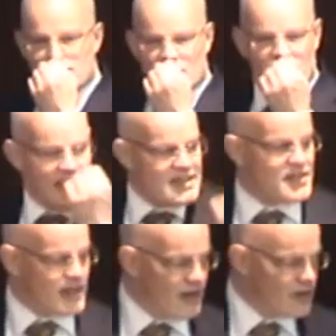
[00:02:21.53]
So
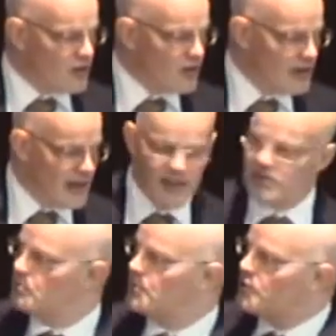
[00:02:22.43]
is there a
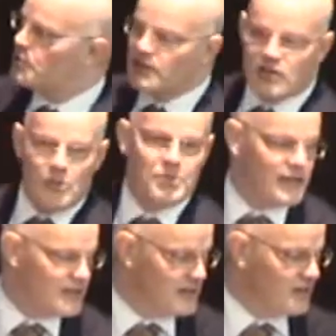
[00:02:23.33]
correlation between
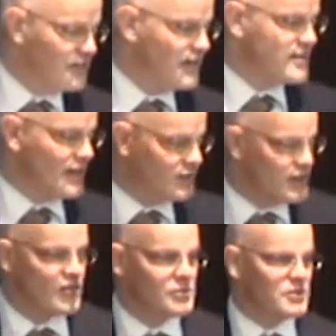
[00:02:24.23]
competitiveness and
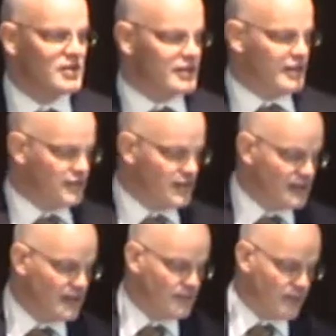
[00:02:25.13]
resource
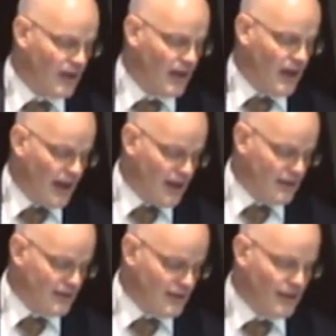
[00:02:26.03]
productivity?
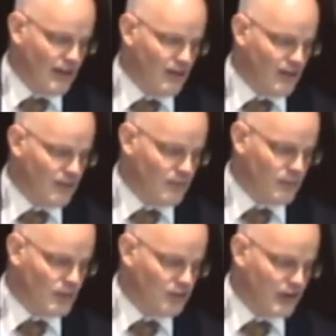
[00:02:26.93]
And
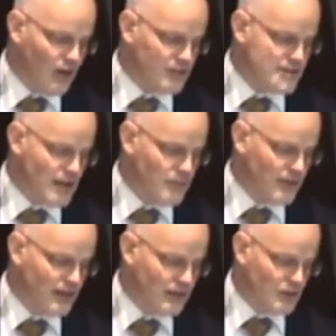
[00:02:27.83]
we found
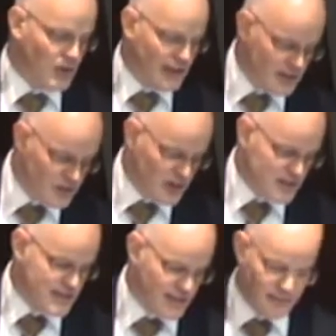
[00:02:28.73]
something quite
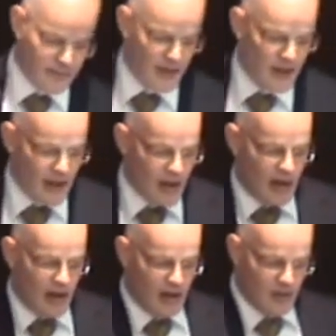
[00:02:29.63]
interesting.
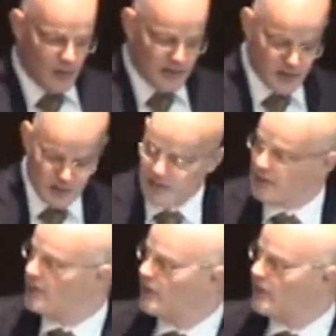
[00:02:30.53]
We took